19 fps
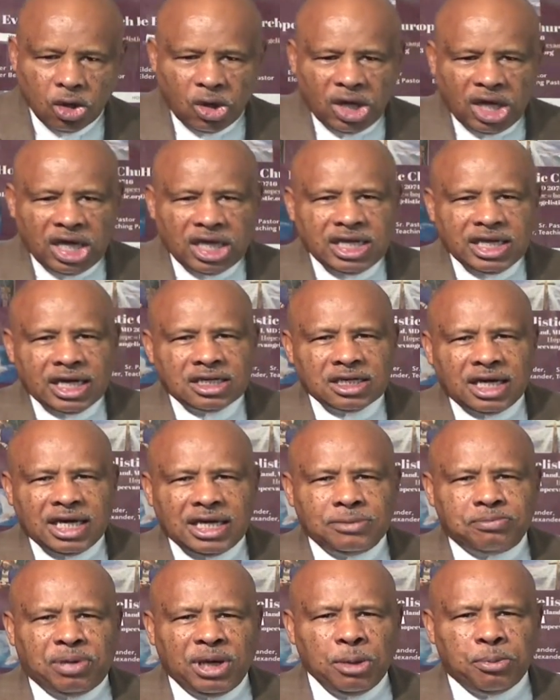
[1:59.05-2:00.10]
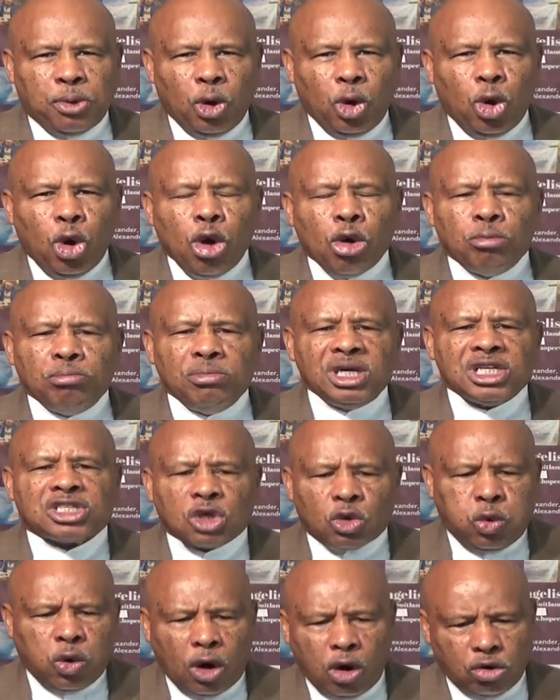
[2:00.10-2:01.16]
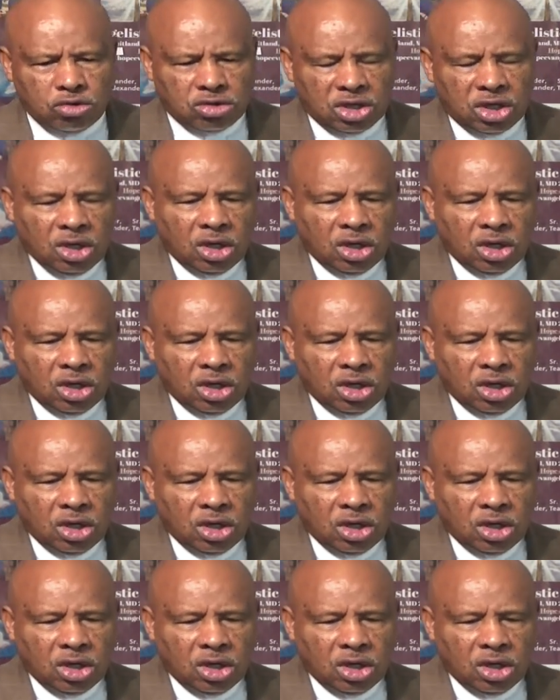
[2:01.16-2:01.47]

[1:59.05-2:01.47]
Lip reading: And people misquote